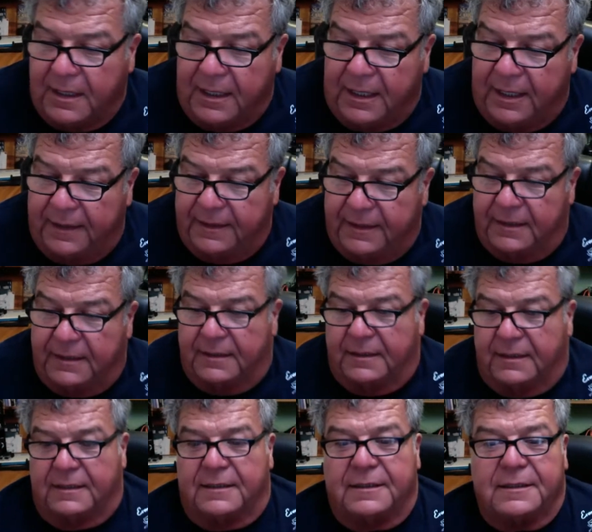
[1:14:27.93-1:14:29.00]
And then
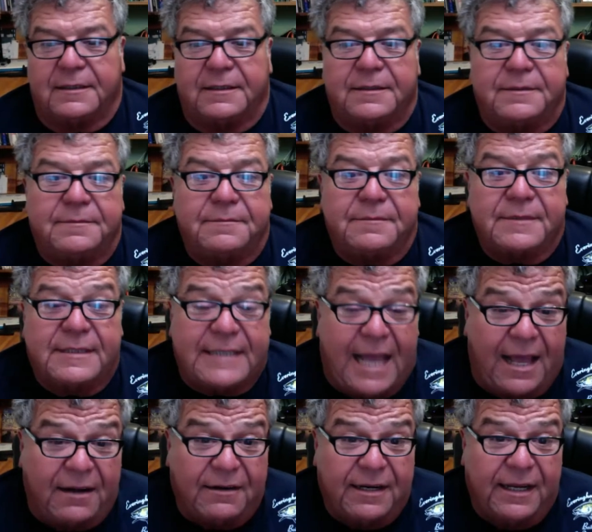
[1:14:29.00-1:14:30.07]

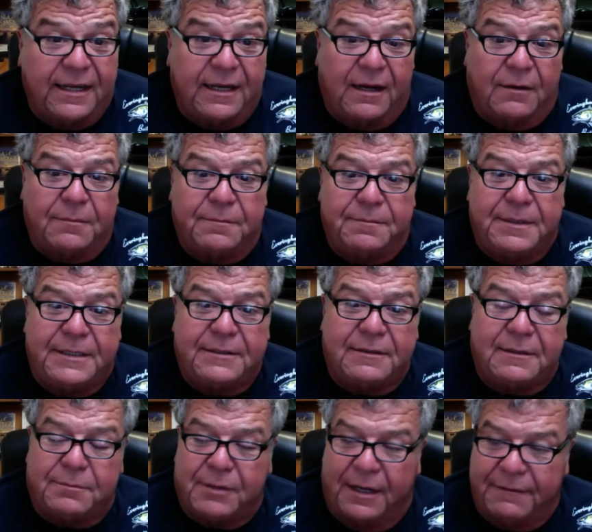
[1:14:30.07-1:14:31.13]
Saturday, I'll be
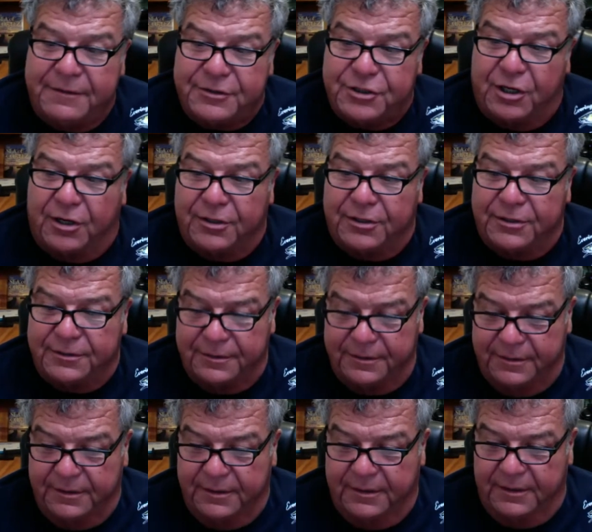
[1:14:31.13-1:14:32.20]
doing a private charter
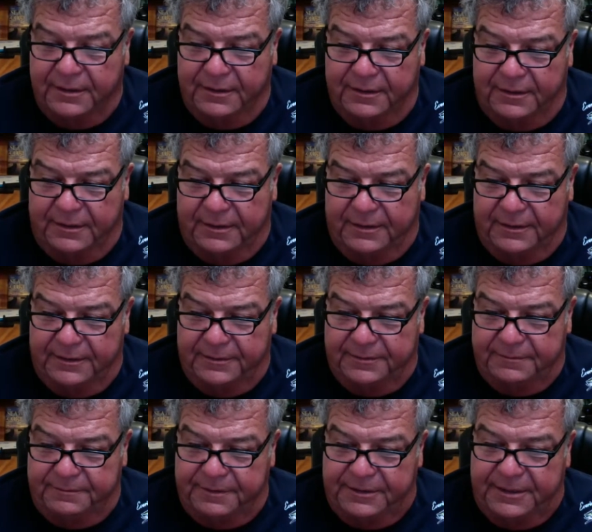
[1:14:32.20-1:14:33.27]

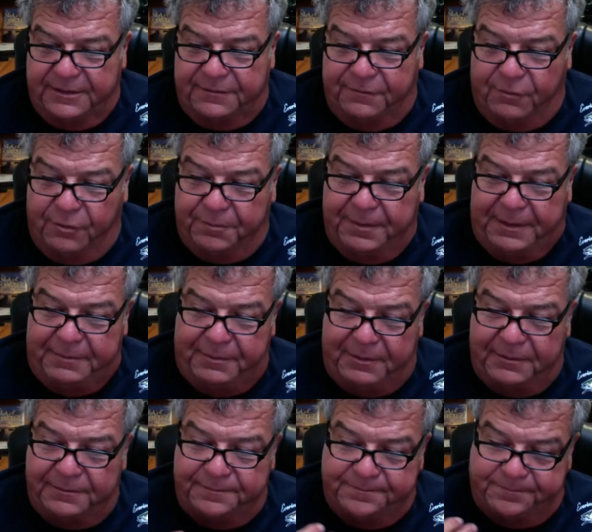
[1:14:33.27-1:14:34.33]
with just 4
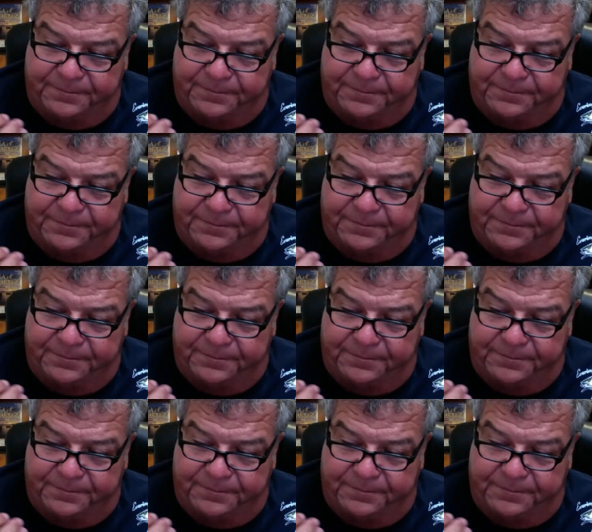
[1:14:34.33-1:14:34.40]
people.